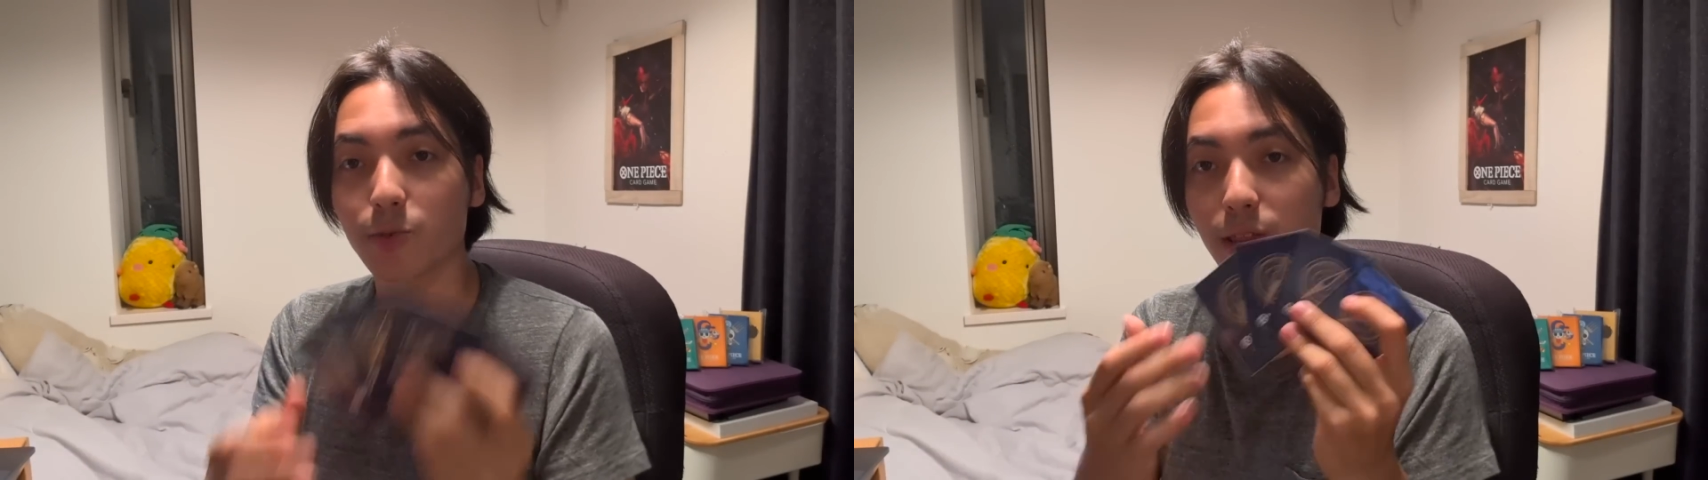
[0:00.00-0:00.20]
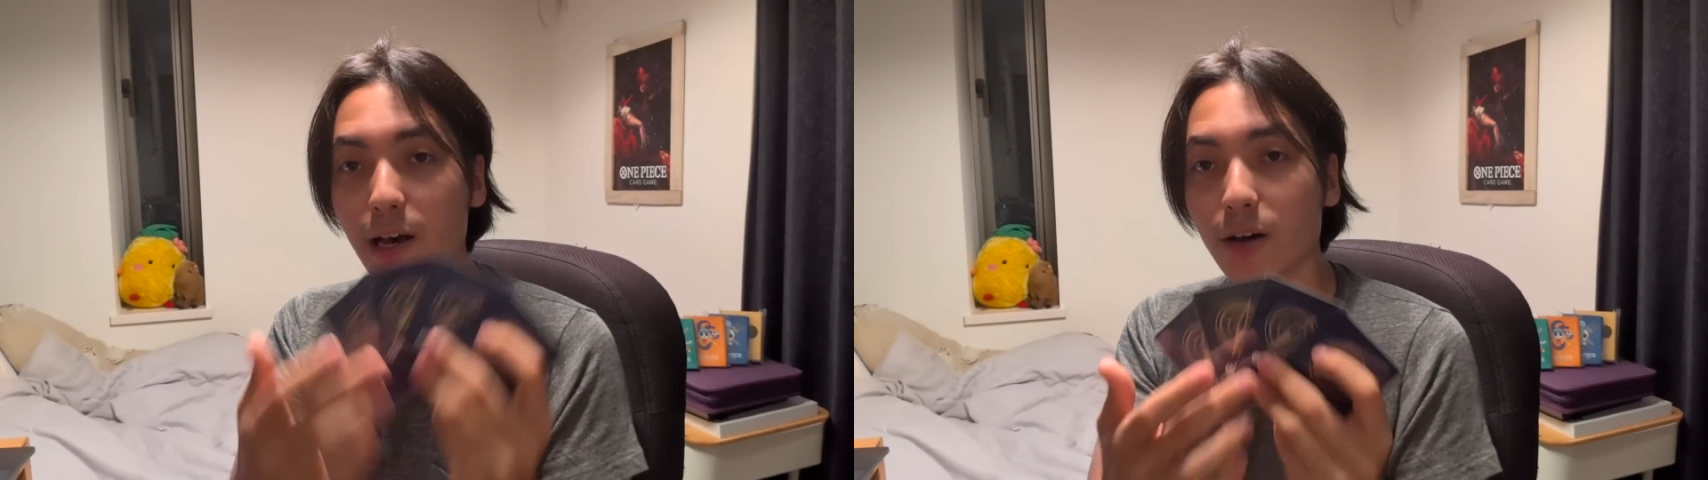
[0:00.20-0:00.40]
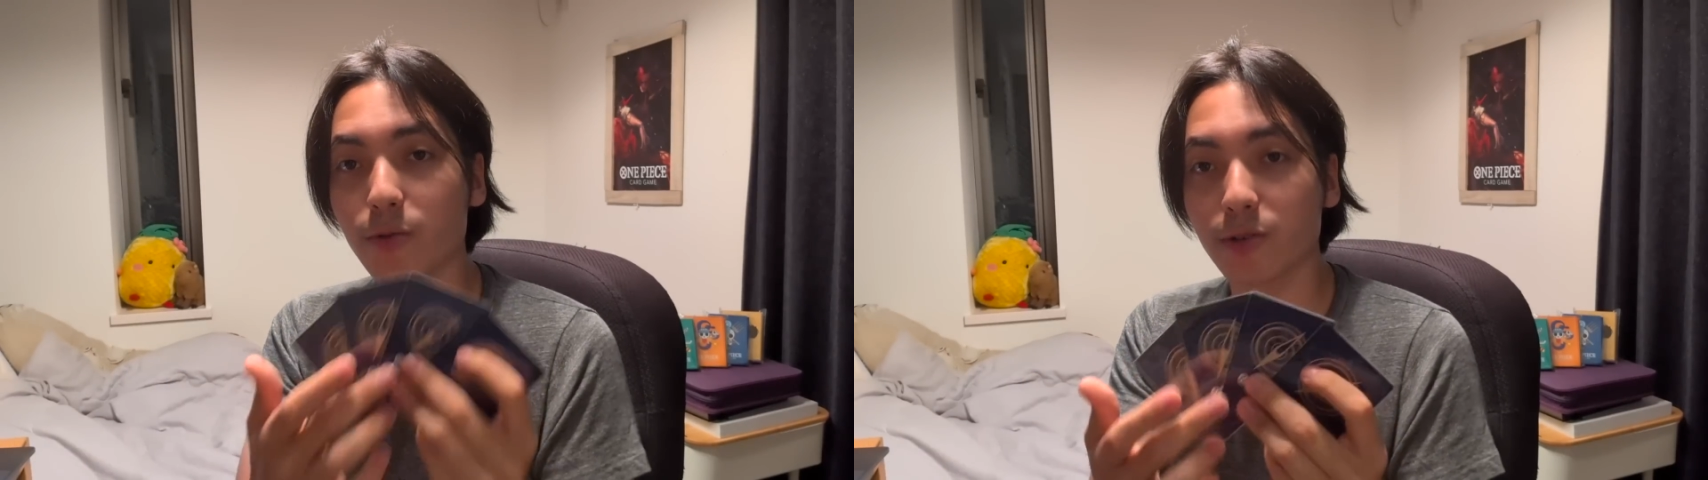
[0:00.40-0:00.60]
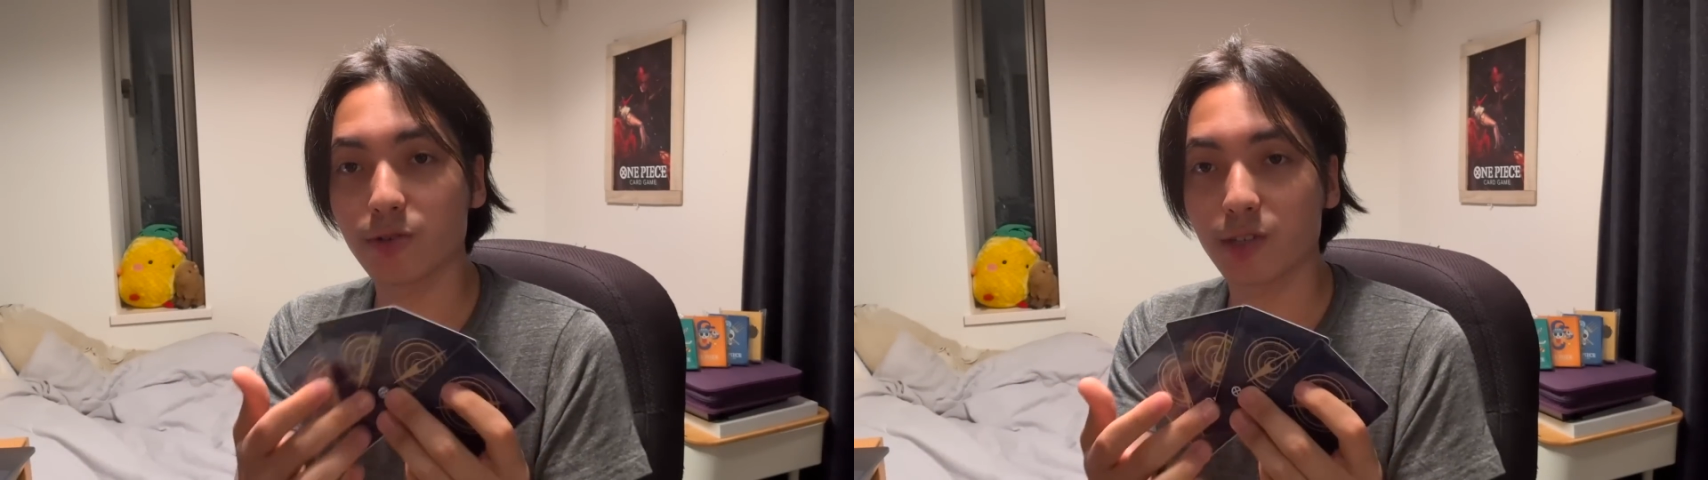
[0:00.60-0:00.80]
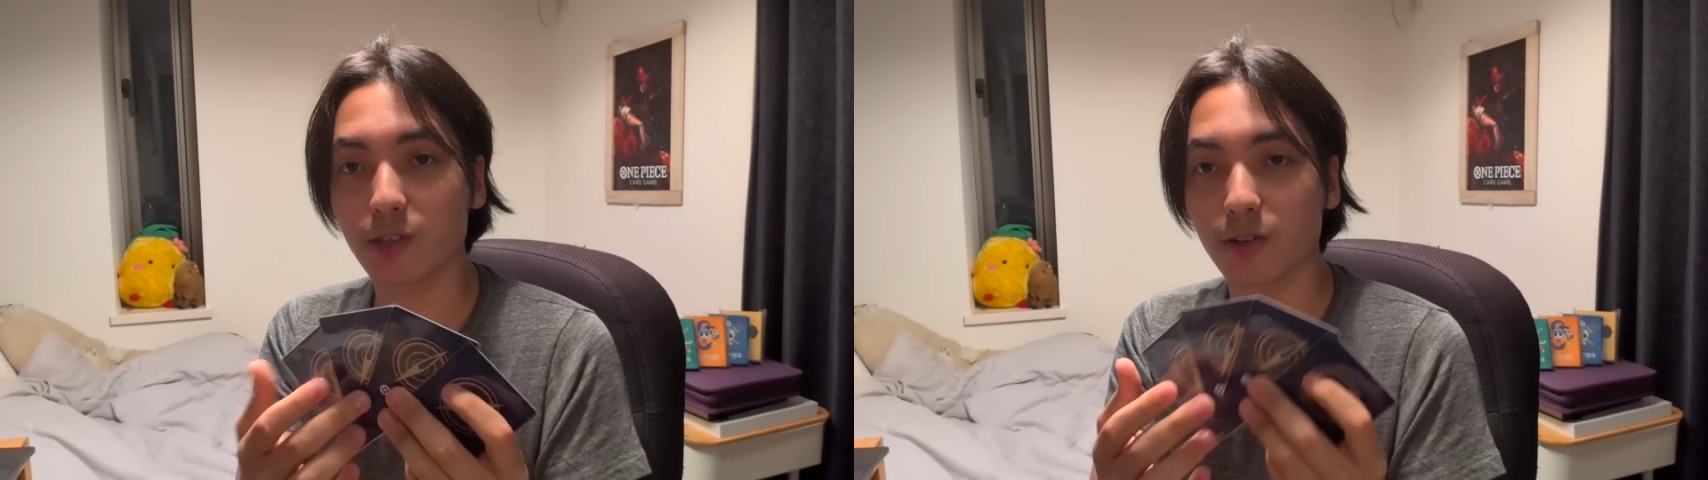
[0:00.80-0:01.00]
without
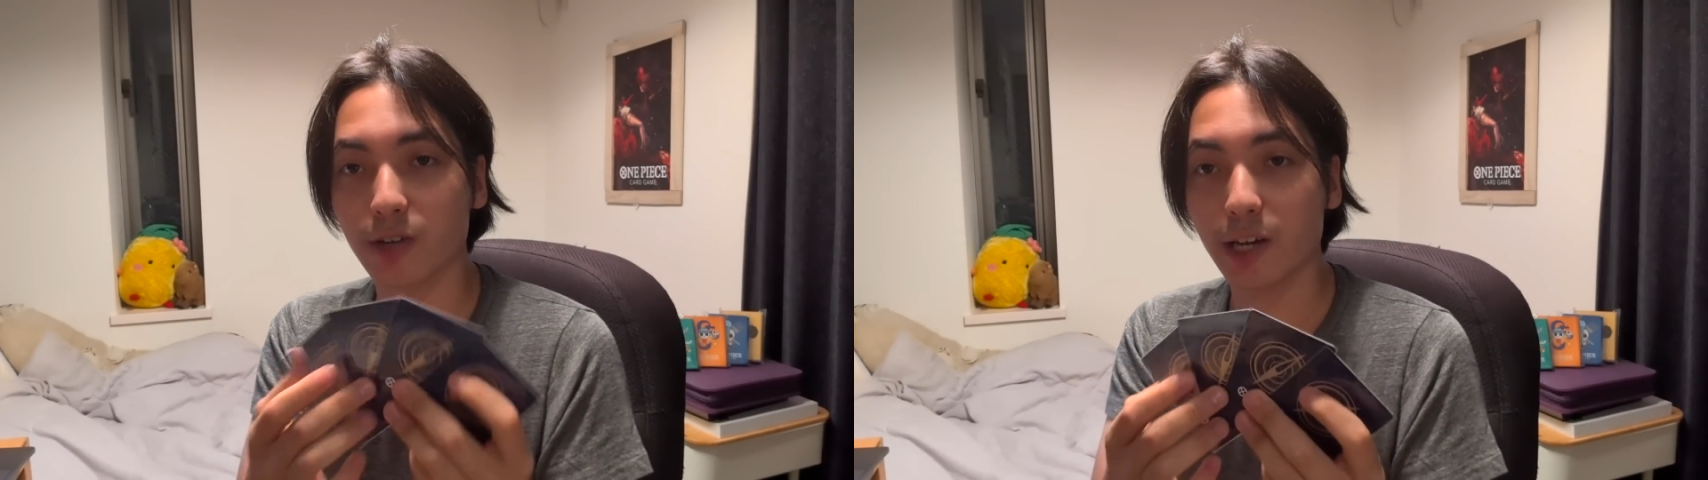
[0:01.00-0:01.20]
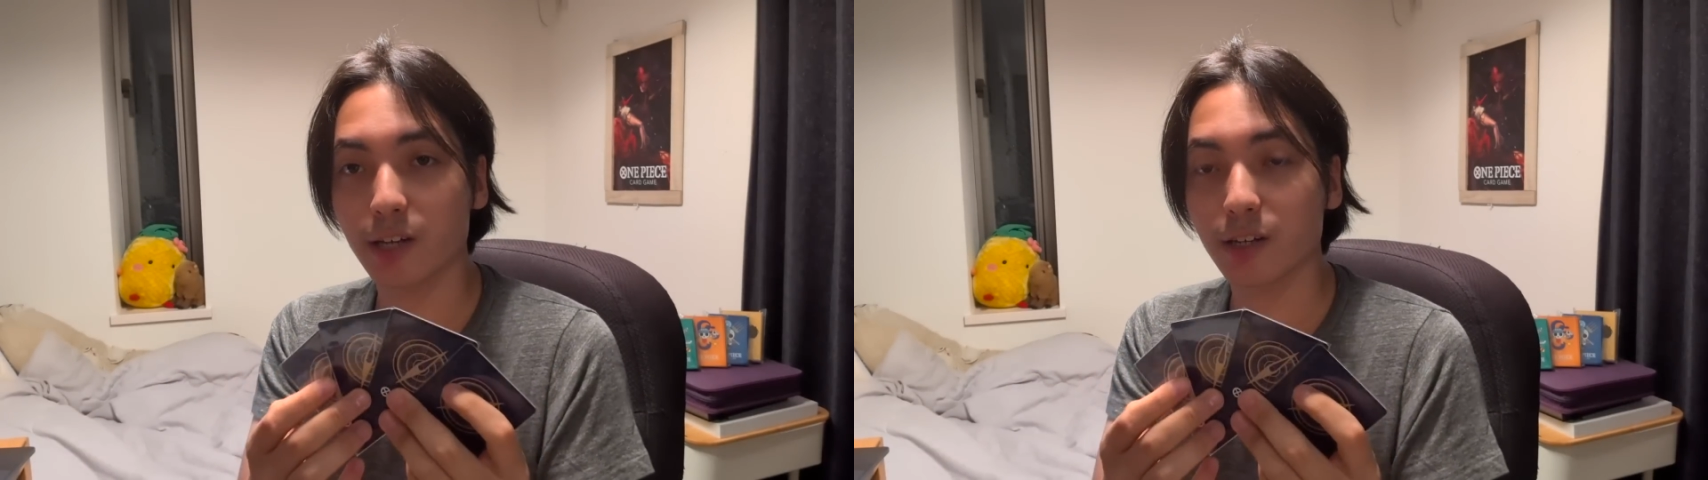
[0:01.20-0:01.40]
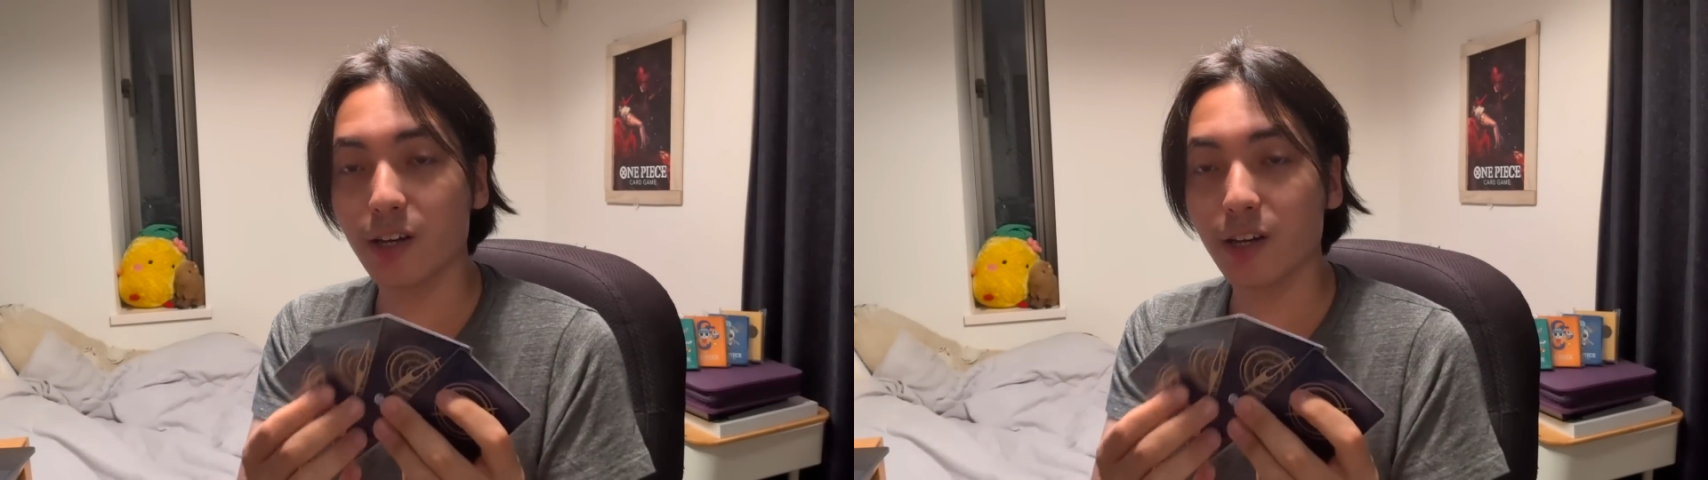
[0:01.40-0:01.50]
reducing their hand.